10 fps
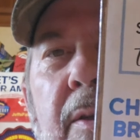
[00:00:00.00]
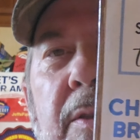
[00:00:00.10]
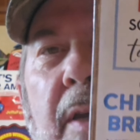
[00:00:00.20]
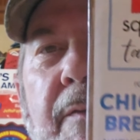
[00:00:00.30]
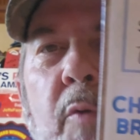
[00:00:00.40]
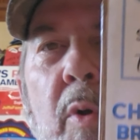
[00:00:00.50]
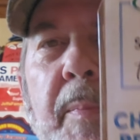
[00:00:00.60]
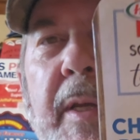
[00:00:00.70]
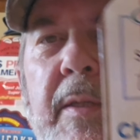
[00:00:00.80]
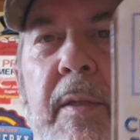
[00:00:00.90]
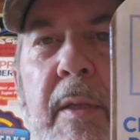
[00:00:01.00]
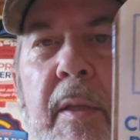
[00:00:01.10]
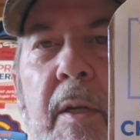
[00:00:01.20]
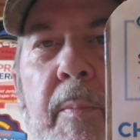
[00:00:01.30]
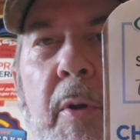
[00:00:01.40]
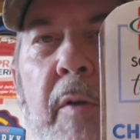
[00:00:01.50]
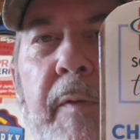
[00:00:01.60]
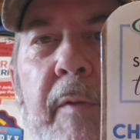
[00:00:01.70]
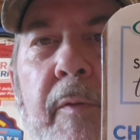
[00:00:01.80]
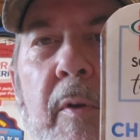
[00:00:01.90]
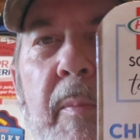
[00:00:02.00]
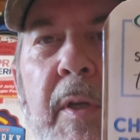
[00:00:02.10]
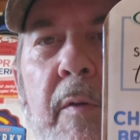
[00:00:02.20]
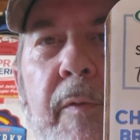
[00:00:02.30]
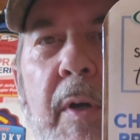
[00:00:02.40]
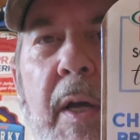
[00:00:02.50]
there's like 4 pieces in there, perfect for a meal for